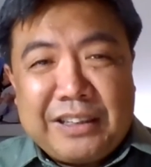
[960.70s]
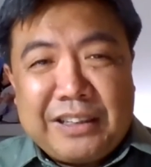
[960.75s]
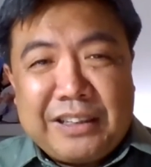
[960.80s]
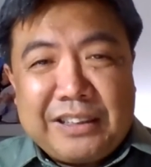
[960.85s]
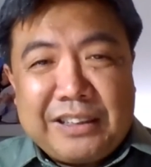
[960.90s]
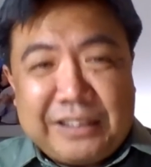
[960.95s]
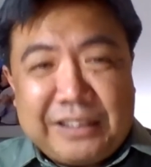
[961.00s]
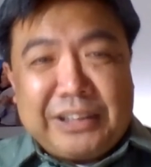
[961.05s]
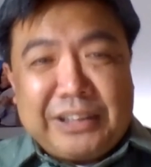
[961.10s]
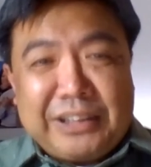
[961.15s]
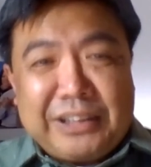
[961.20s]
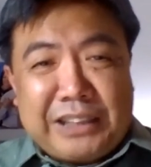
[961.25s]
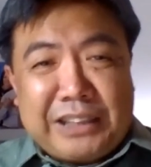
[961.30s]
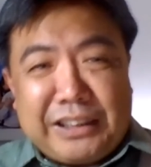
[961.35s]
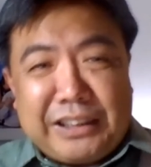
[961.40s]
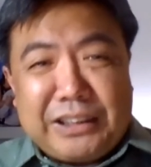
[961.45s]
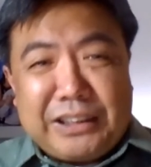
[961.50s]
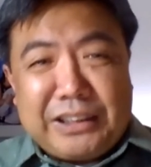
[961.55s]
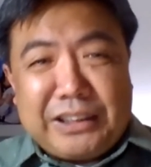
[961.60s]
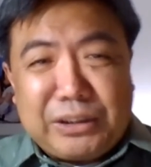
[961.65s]
the
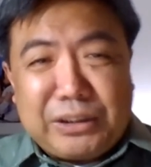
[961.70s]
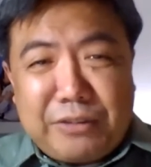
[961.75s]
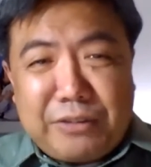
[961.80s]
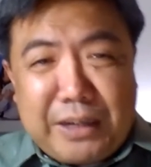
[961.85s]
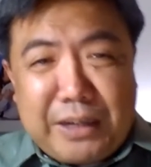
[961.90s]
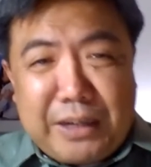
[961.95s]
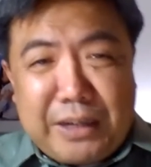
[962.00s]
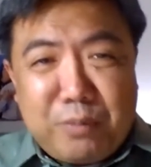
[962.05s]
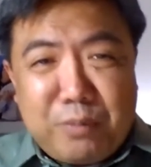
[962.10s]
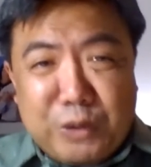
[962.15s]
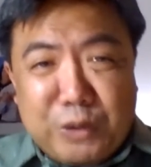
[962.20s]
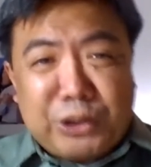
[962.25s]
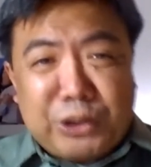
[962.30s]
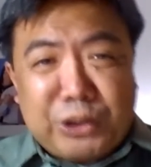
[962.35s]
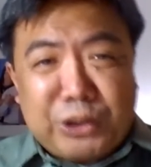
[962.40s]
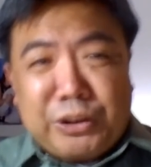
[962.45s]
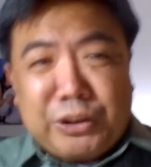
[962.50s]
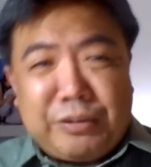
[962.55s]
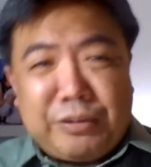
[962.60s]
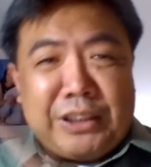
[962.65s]
descendants of Ham will
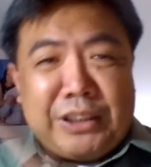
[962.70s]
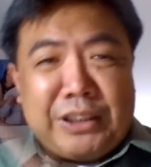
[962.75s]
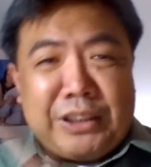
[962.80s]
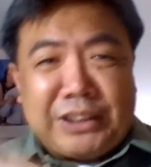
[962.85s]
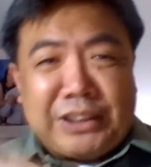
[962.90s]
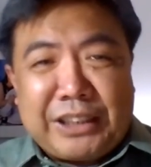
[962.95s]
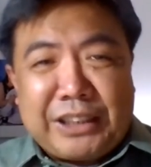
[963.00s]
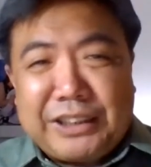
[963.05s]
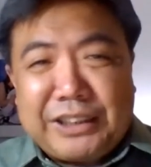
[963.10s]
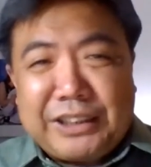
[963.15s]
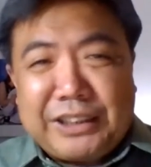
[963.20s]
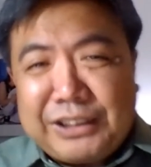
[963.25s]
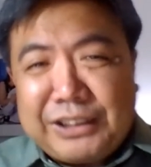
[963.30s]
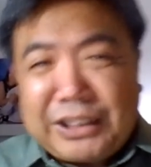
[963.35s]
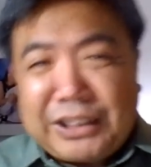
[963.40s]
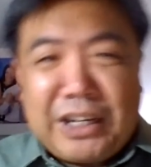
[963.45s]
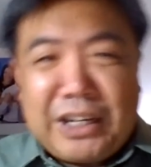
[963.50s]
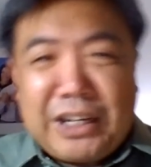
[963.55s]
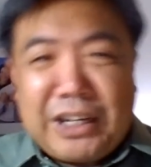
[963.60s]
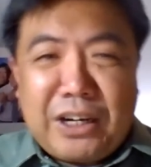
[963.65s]
serve the
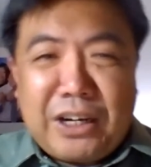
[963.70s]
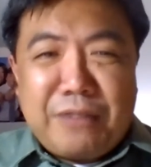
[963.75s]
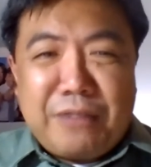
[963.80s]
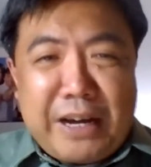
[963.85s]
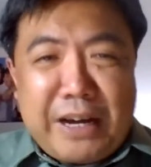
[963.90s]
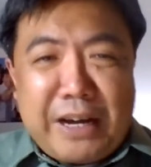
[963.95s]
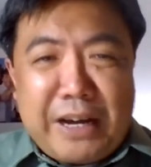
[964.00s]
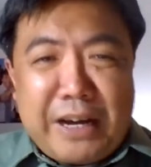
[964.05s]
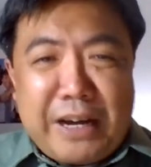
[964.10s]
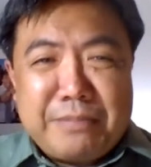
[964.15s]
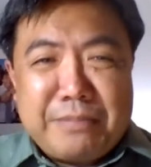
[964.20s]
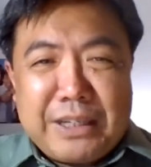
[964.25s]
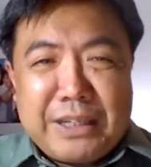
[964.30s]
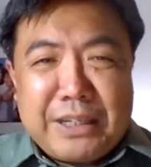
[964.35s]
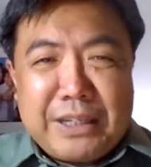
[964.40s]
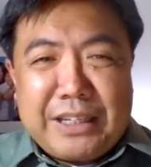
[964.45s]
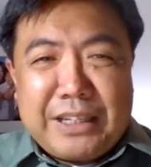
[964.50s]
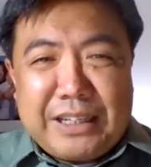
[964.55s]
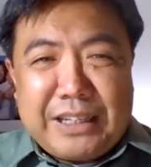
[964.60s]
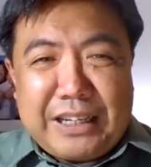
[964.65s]
descendants of Ham,
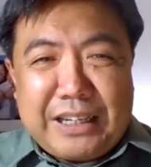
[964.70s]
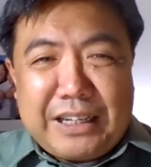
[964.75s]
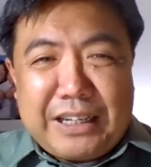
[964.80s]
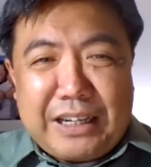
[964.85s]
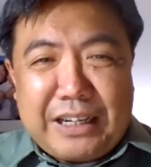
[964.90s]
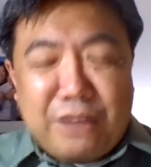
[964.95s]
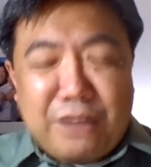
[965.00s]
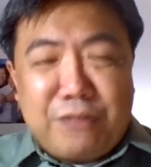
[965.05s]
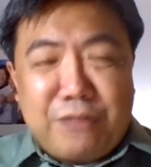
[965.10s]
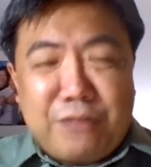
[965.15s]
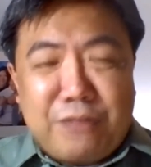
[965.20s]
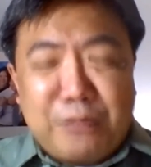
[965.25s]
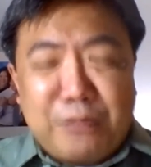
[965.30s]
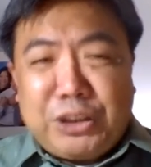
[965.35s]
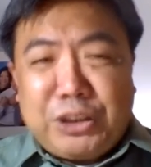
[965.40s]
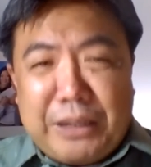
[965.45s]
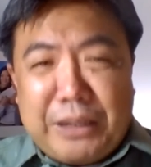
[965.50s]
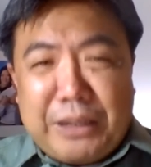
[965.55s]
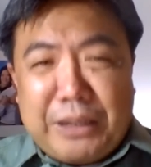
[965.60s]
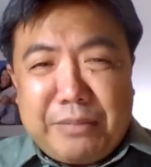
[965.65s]
of, of
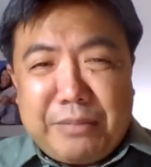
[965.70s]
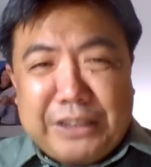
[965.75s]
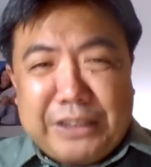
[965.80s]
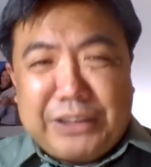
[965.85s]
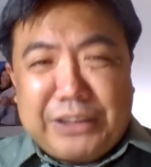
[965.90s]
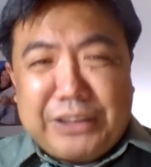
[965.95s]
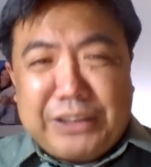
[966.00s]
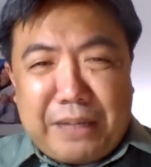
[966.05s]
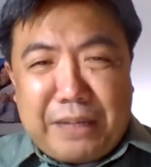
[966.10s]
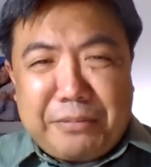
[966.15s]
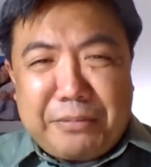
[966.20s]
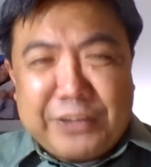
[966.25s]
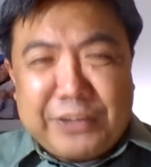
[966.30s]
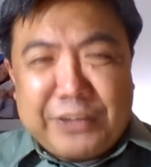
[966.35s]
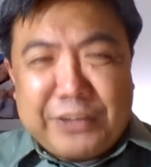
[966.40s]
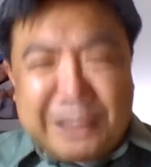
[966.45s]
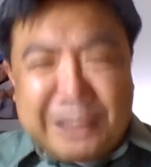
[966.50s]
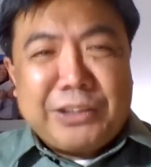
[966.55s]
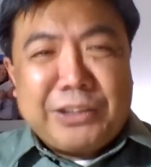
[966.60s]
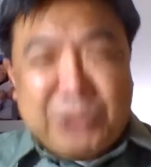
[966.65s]
Shem and Japheth.
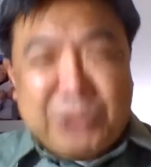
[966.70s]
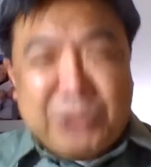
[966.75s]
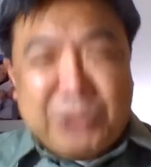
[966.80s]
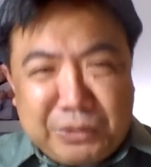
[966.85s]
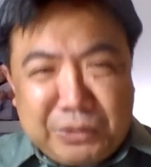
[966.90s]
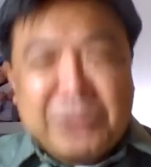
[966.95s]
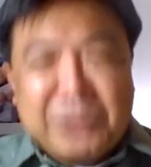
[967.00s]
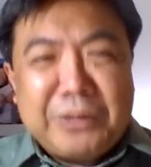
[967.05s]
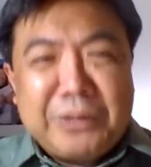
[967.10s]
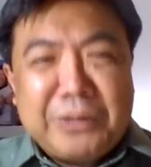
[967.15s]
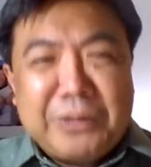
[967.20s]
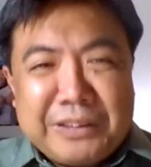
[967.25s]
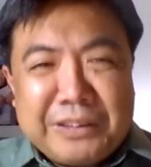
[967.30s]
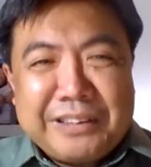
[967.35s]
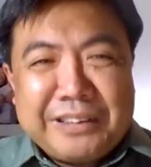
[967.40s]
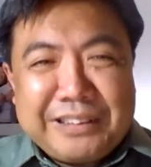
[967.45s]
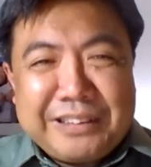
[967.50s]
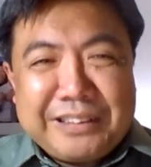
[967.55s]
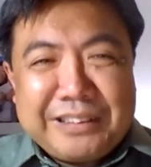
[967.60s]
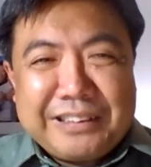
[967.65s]
I'll show you.
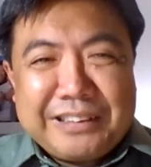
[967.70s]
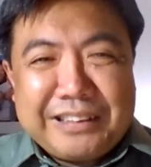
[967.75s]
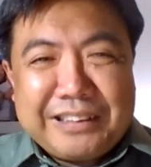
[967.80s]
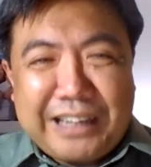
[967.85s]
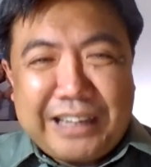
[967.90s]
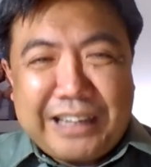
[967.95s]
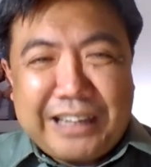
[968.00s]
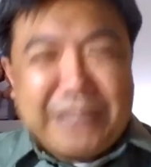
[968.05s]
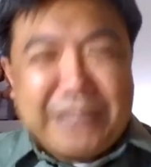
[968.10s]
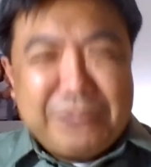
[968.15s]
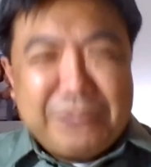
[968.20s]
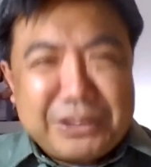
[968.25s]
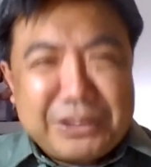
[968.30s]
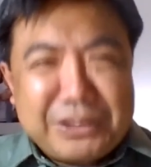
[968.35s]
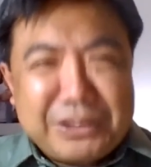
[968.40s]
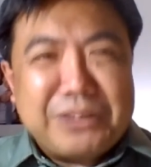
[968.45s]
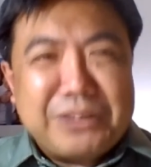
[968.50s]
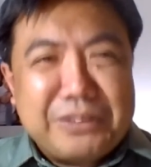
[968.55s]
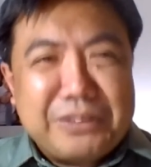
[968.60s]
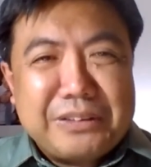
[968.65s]
I will
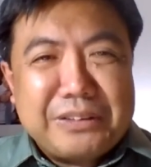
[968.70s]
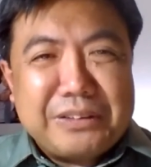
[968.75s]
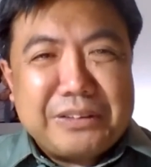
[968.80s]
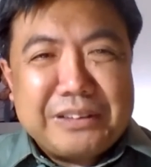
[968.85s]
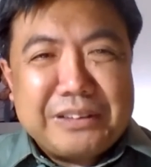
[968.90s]
show you.